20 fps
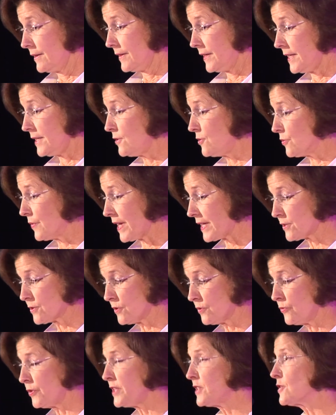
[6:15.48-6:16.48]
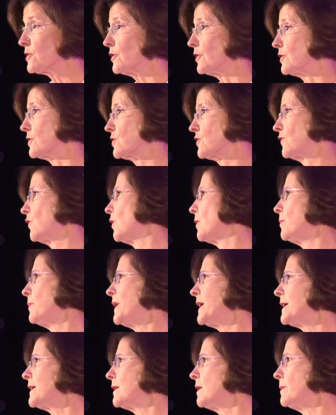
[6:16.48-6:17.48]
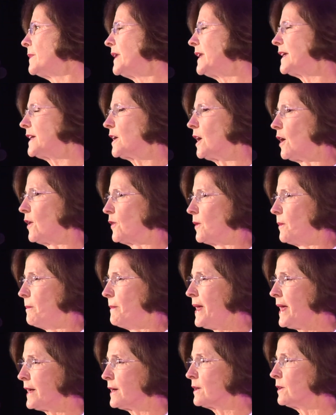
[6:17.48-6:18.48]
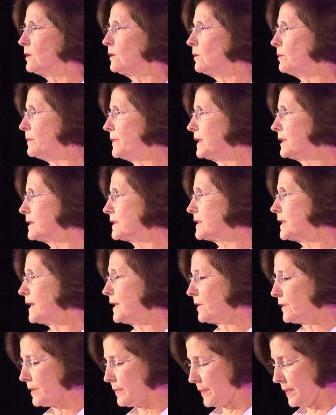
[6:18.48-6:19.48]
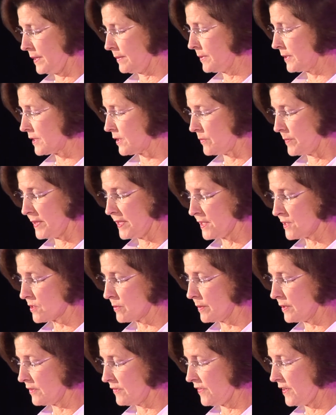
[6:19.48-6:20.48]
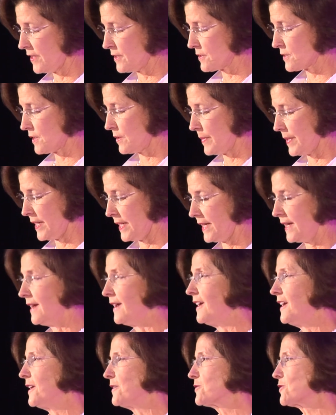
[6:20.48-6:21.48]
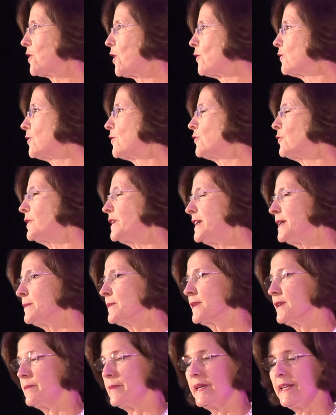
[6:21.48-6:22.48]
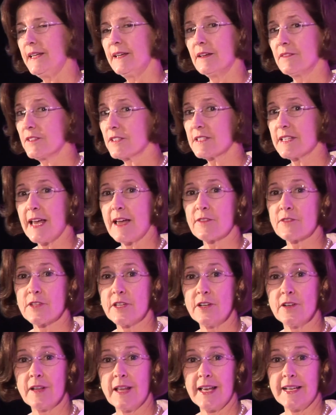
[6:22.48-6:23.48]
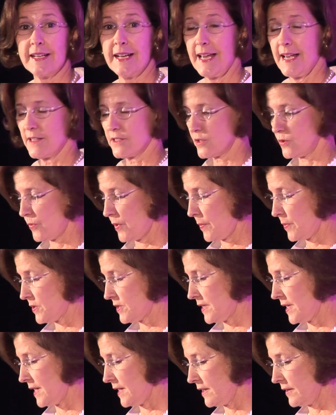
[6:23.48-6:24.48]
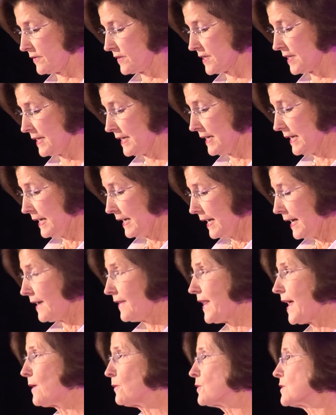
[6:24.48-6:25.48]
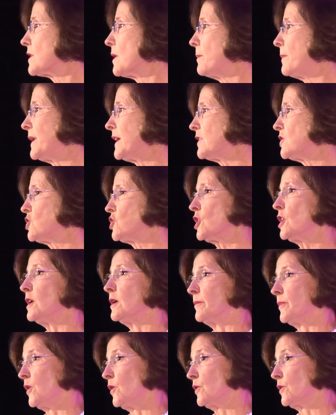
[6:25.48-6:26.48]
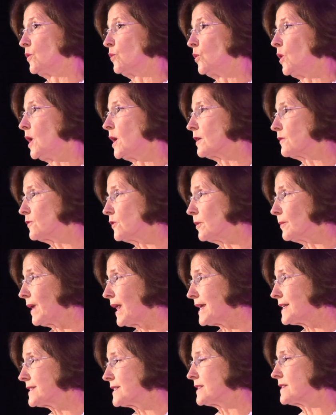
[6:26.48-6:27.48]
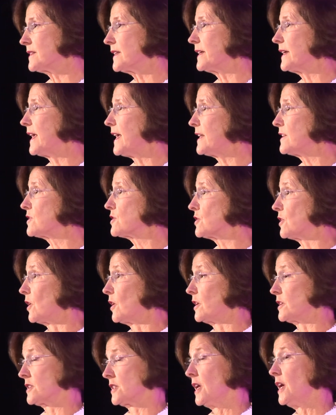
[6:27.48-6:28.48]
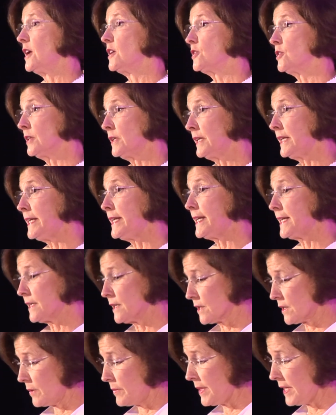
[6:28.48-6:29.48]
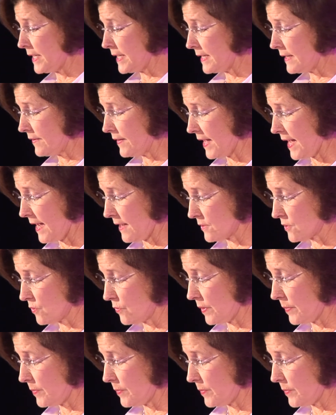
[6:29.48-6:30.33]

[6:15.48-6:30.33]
the Director of Research for a big committee called the Medical, Military, Public, and Municipal Affairs Committee. It's called the 3M Committee of the South Carolina House of Representatives. And that was a big jump on a rung from licensing Head Starts to leading a committee in the House of